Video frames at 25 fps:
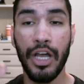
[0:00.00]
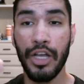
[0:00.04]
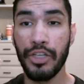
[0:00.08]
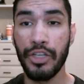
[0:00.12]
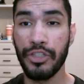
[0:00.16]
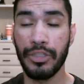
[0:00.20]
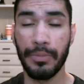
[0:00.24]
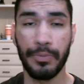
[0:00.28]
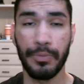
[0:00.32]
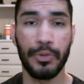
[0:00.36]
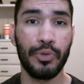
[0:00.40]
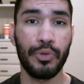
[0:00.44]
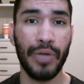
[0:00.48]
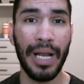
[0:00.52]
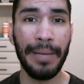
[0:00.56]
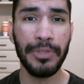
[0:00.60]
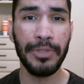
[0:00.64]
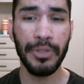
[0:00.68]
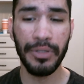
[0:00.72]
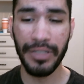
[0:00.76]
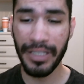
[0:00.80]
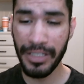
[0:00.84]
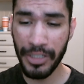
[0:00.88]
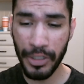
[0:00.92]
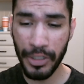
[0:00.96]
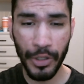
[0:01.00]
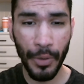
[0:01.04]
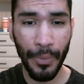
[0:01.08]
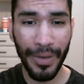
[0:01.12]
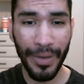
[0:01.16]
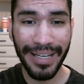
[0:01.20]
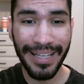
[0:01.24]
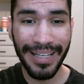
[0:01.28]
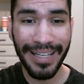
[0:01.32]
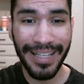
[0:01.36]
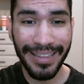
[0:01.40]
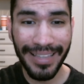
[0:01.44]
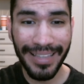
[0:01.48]
subscribe to it, then you know
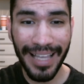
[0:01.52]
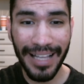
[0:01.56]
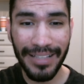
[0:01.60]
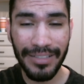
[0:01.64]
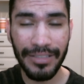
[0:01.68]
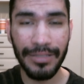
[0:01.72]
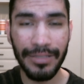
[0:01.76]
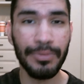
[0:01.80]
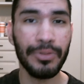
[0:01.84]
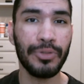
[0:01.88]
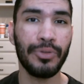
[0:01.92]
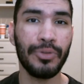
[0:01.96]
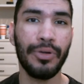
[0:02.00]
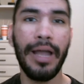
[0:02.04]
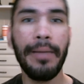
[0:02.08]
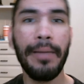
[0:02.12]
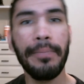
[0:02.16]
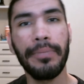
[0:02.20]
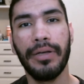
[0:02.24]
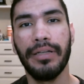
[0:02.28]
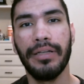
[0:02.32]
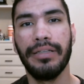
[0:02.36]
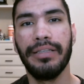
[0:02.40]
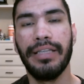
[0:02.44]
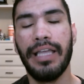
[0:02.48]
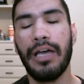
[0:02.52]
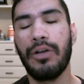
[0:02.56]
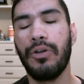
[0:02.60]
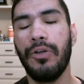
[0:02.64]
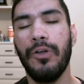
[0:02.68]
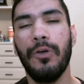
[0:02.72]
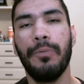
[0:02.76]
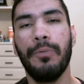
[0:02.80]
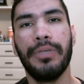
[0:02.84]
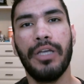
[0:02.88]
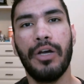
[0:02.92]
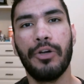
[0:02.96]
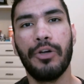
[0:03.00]
what? Hit that subscribe button. That'll
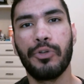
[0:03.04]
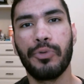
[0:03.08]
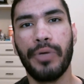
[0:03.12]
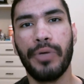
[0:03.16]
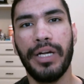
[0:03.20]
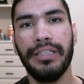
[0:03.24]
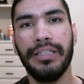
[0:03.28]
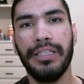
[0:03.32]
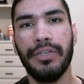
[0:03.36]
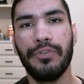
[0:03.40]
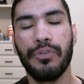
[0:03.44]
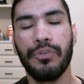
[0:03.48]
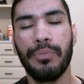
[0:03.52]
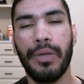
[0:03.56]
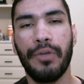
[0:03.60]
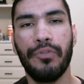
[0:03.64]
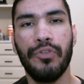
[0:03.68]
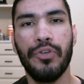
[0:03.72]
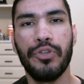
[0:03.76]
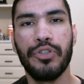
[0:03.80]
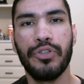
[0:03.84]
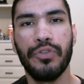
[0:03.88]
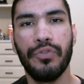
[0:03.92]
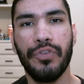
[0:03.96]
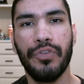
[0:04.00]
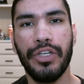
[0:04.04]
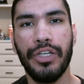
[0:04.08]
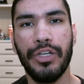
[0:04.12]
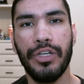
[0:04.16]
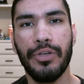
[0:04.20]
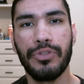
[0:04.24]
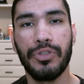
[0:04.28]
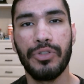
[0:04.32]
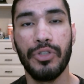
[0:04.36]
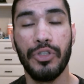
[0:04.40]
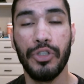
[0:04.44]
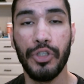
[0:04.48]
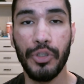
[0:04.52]
help me out greatly for my future
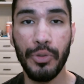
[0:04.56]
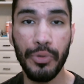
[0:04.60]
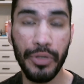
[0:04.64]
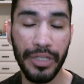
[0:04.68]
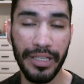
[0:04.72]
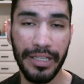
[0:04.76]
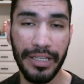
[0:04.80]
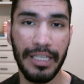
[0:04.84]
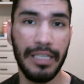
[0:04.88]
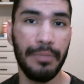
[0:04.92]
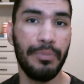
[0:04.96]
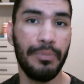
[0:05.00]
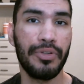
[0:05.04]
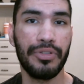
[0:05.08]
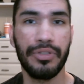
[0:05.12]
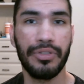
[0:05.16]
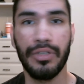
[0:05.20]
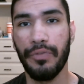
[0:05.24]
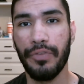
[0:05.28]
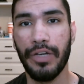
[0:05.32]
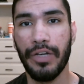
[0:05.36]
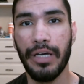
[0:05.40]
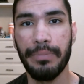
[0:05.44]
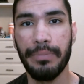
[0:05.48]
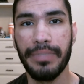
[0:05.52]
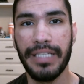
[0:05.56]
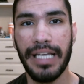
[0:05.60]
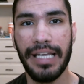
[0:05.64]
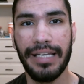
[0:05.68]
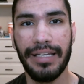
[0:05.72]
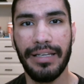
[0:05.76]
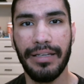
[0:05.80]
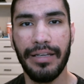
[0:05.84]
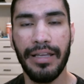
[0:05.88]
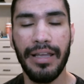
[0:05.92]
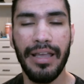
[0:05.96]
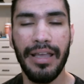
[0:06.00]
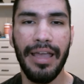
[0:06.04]
videos, so you can keep yourself
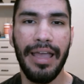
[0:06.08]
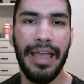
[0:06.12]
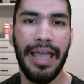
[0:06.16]
updated.